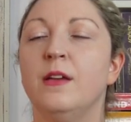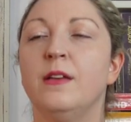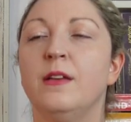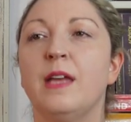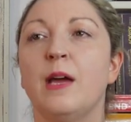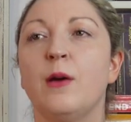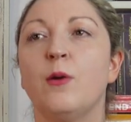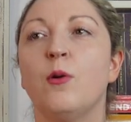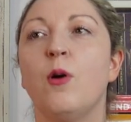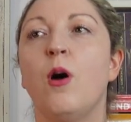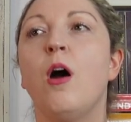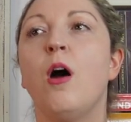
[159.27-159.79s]

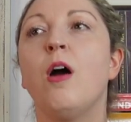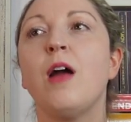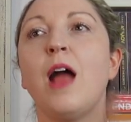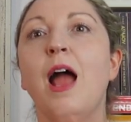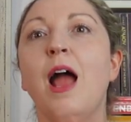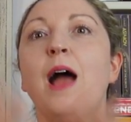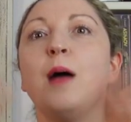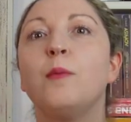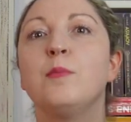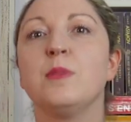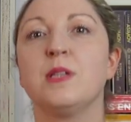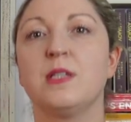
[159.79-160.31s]
Now, our
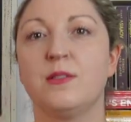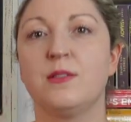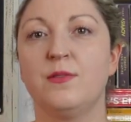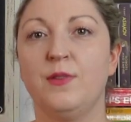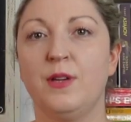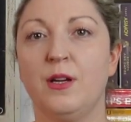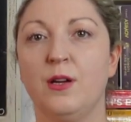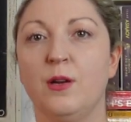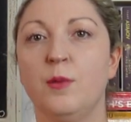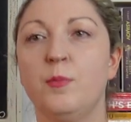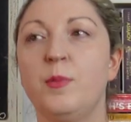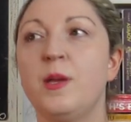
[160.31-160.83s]

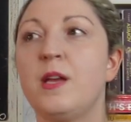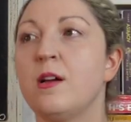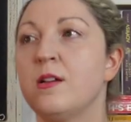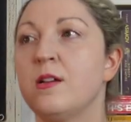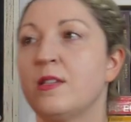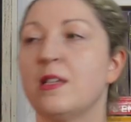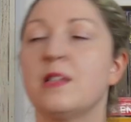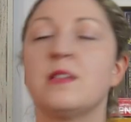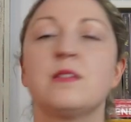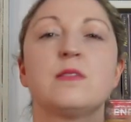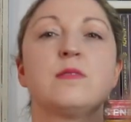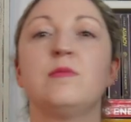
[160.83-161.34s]
atmosphere,
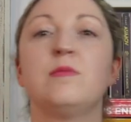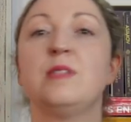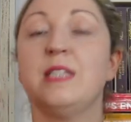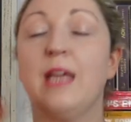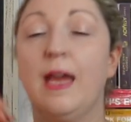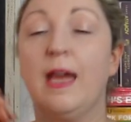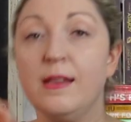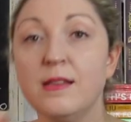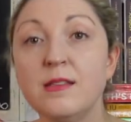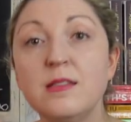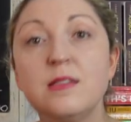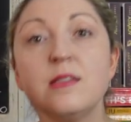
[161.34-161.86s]
because it's
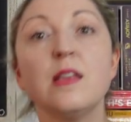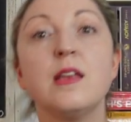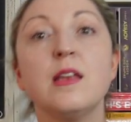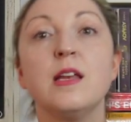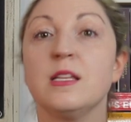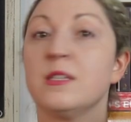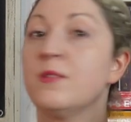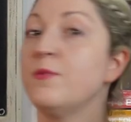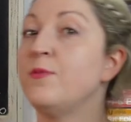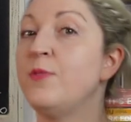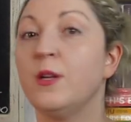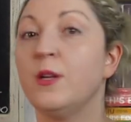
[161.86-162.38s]
dense and
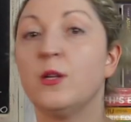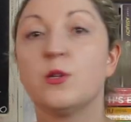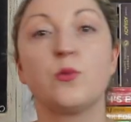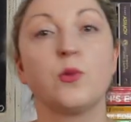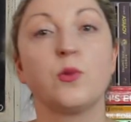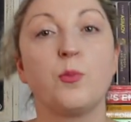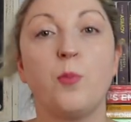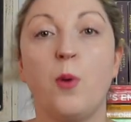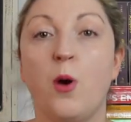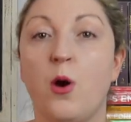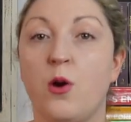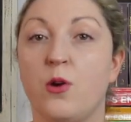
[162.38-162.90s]
it's filled
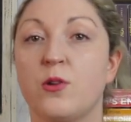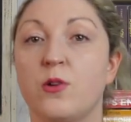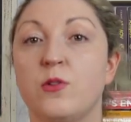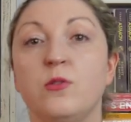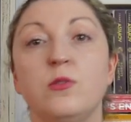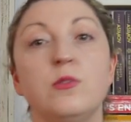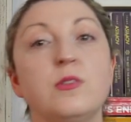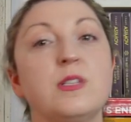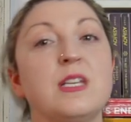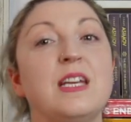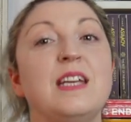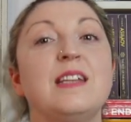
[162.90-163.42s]
with
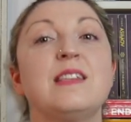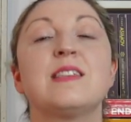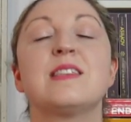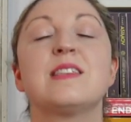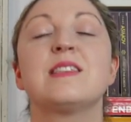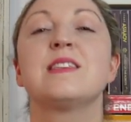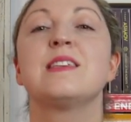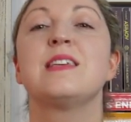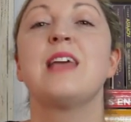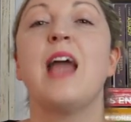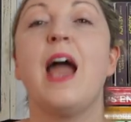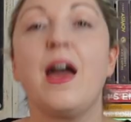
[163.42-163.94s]
particles, it
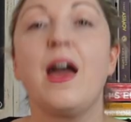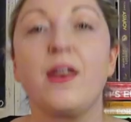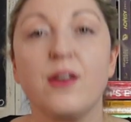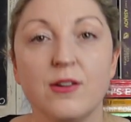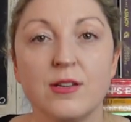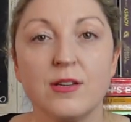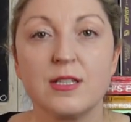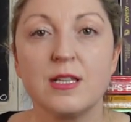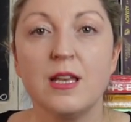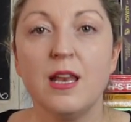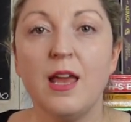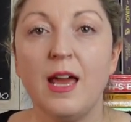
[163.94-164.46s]

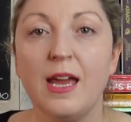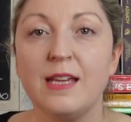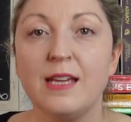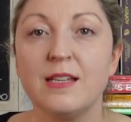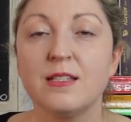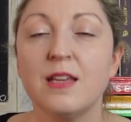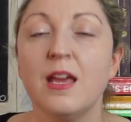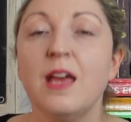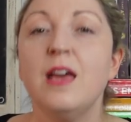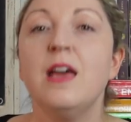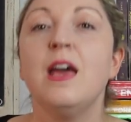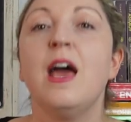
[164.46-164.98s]
scatters
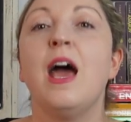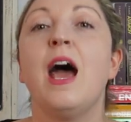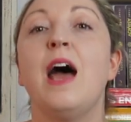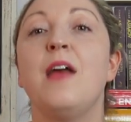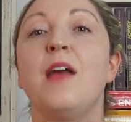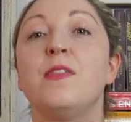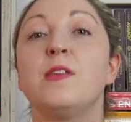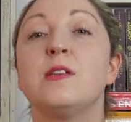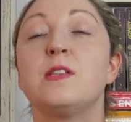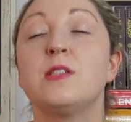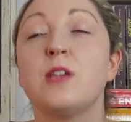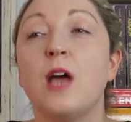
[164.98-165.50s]
light.
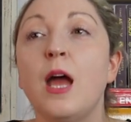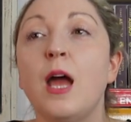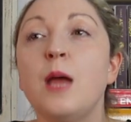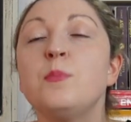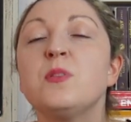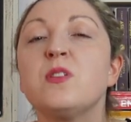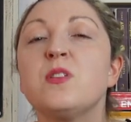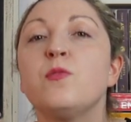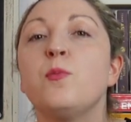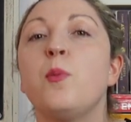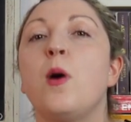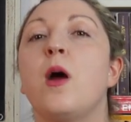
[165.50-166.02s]
And the
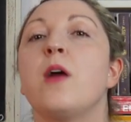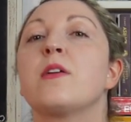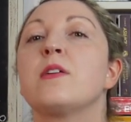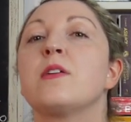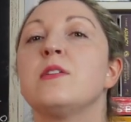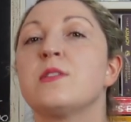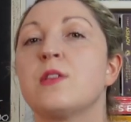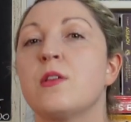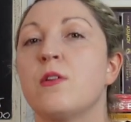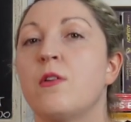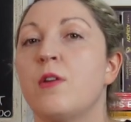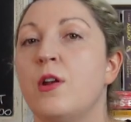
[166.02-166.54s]
types of
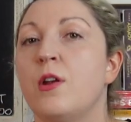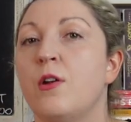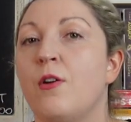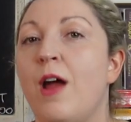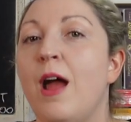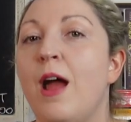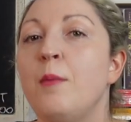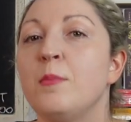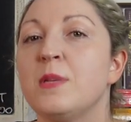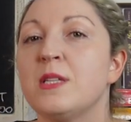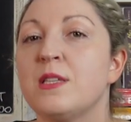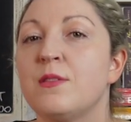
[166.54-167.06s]
particles that are in our
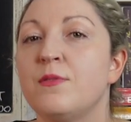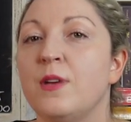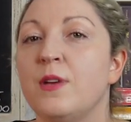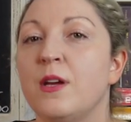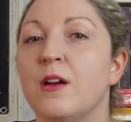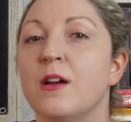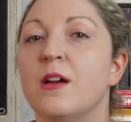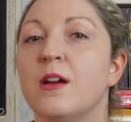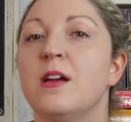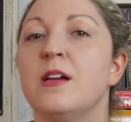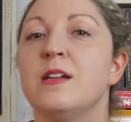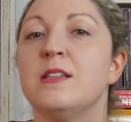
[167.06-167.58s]

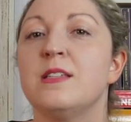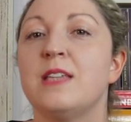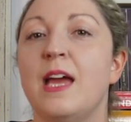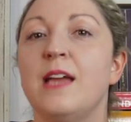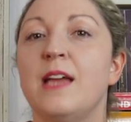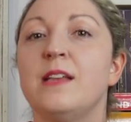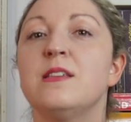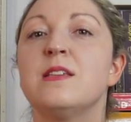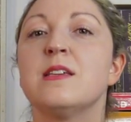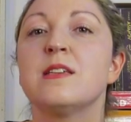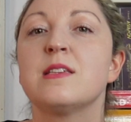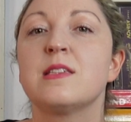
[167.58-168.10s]
atmosphere
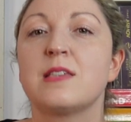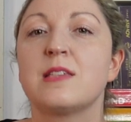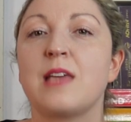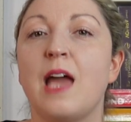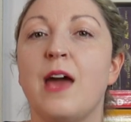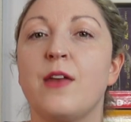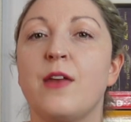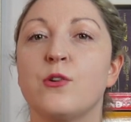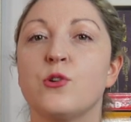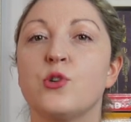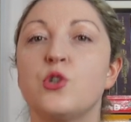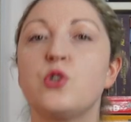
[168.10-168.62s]
tend to
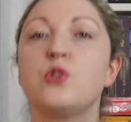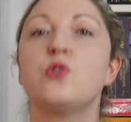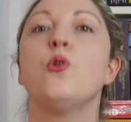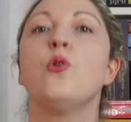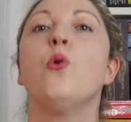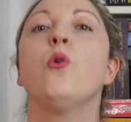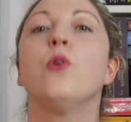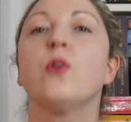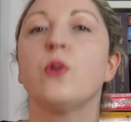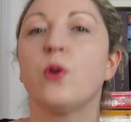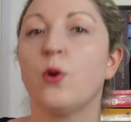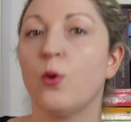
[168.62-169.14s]
scatter
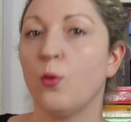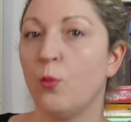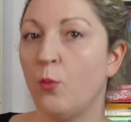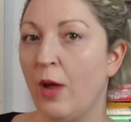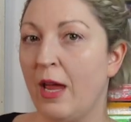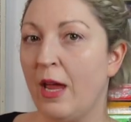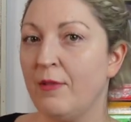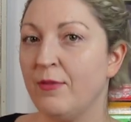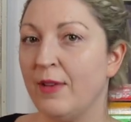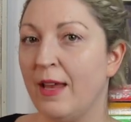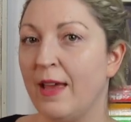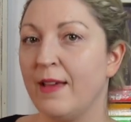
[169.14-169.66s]
shorter
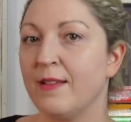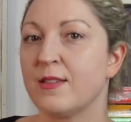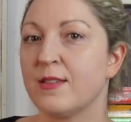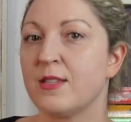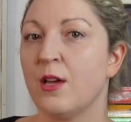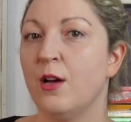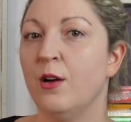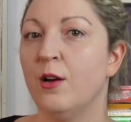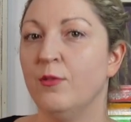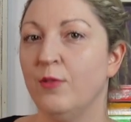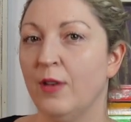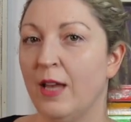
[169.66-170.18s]
wavelengths
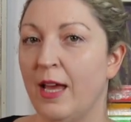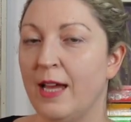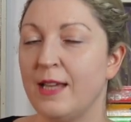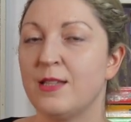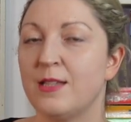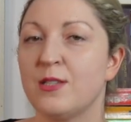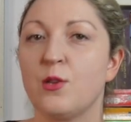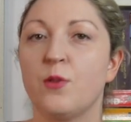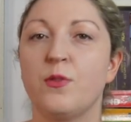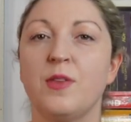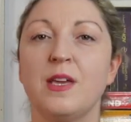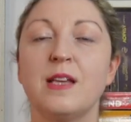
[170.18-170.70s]
of light.
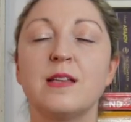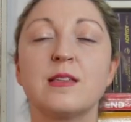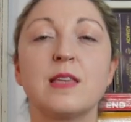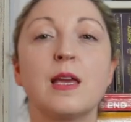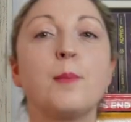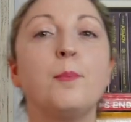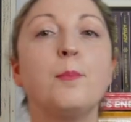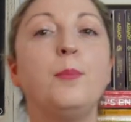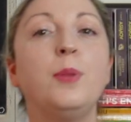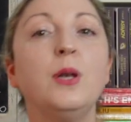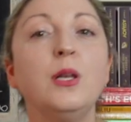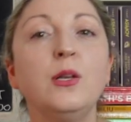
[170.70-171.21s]
So things
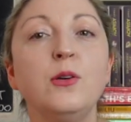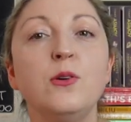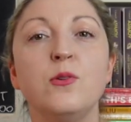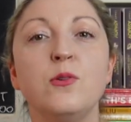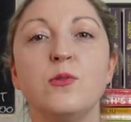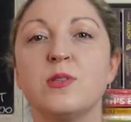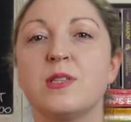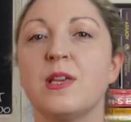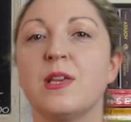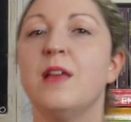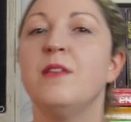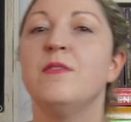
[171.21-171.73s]
like
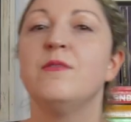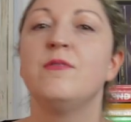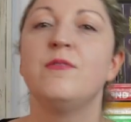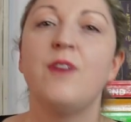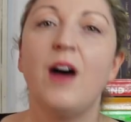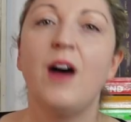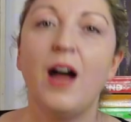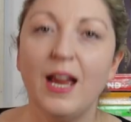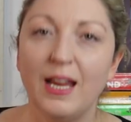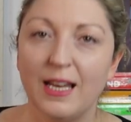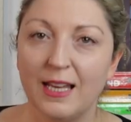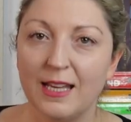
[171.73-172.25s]
blues and
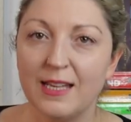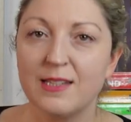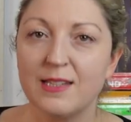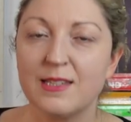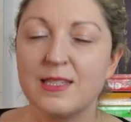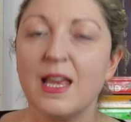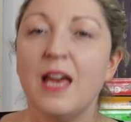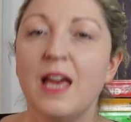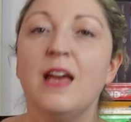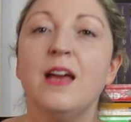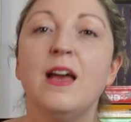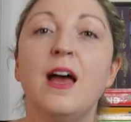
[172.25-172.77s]

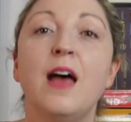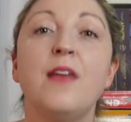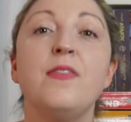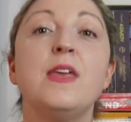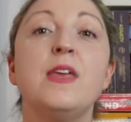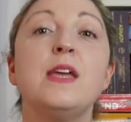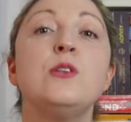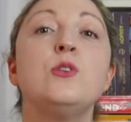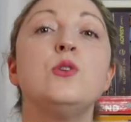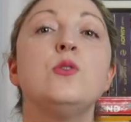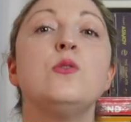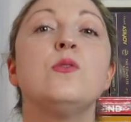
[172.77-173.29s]
violets. And
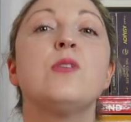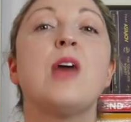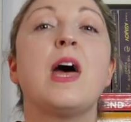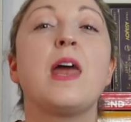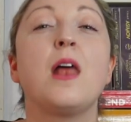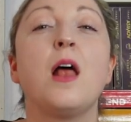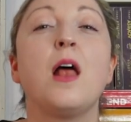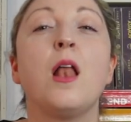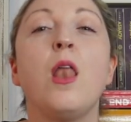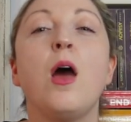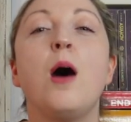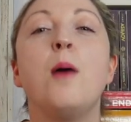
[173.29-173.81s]
they do
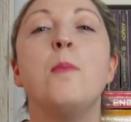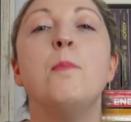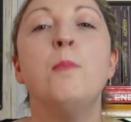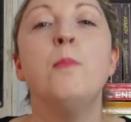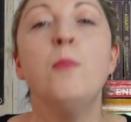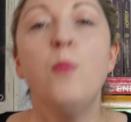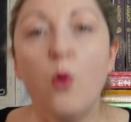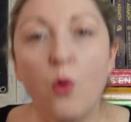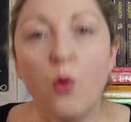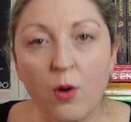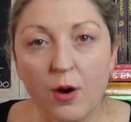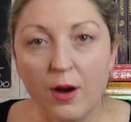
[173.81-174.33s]
that a lot
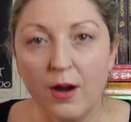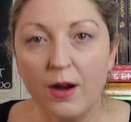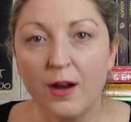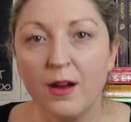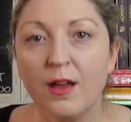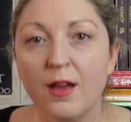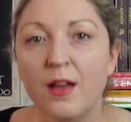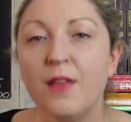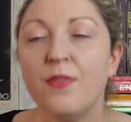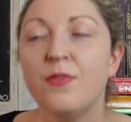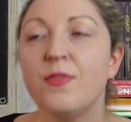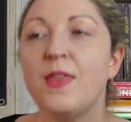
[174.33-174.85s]
more
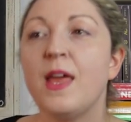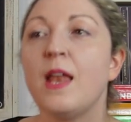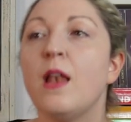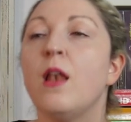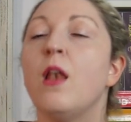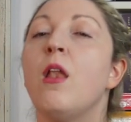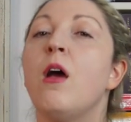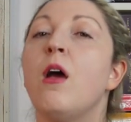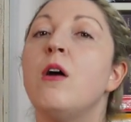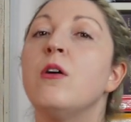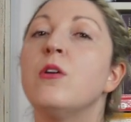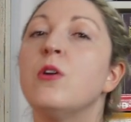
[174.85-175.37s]
than
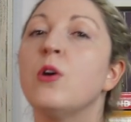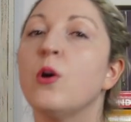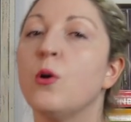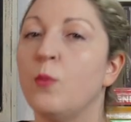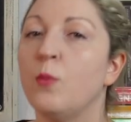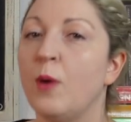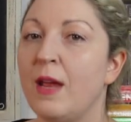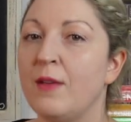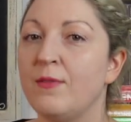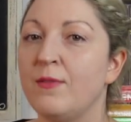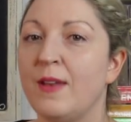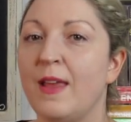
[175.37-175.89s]
longer
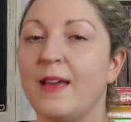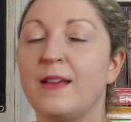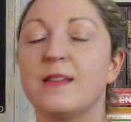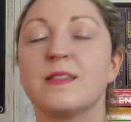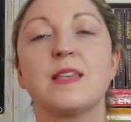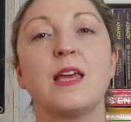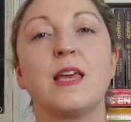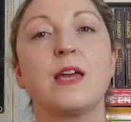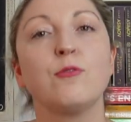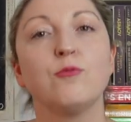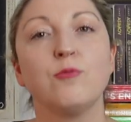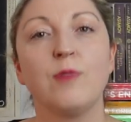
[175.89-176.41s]

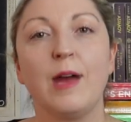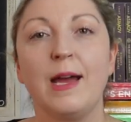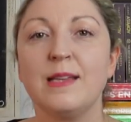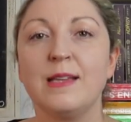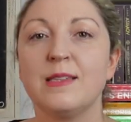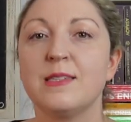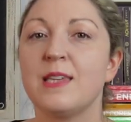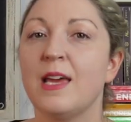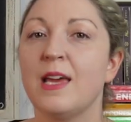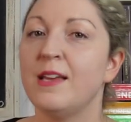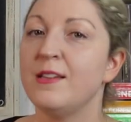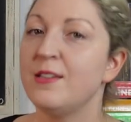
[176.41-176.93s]
wavelengths like
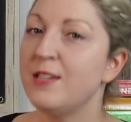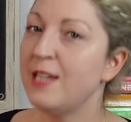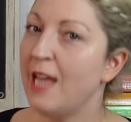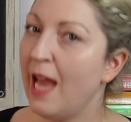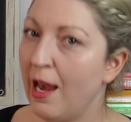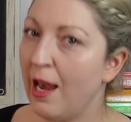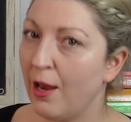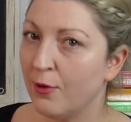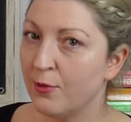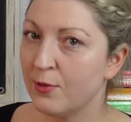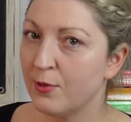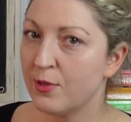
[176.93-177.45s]
reds and
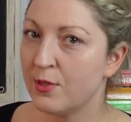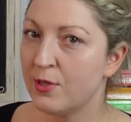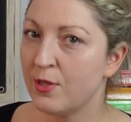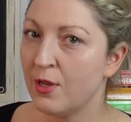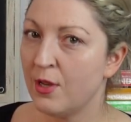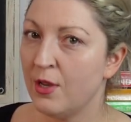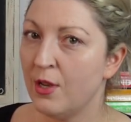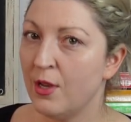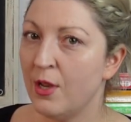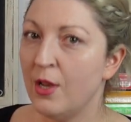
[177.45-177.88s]
yellows.